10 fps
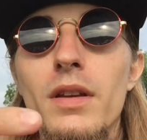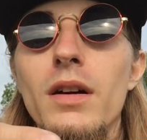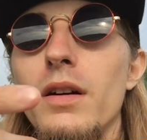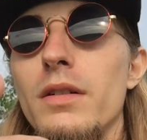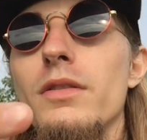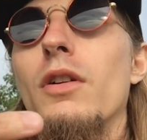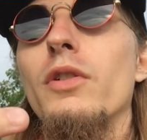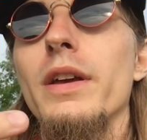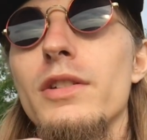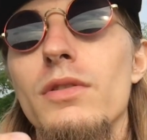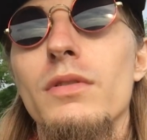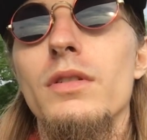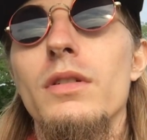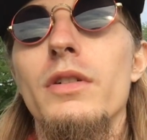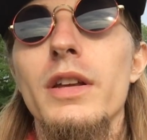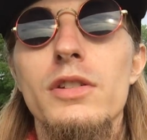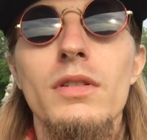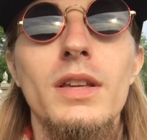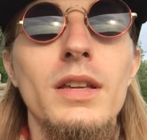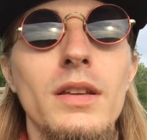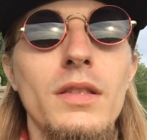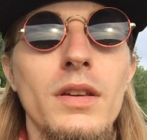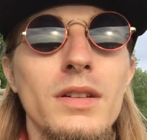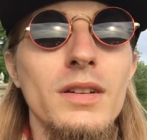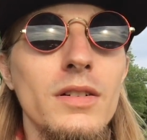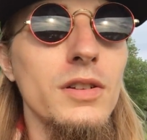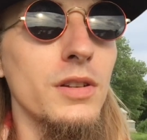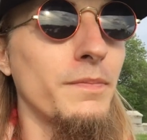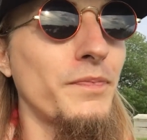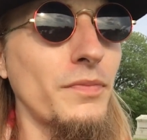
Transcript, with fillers: uh, oh yeah, so, okay, so the key thing here is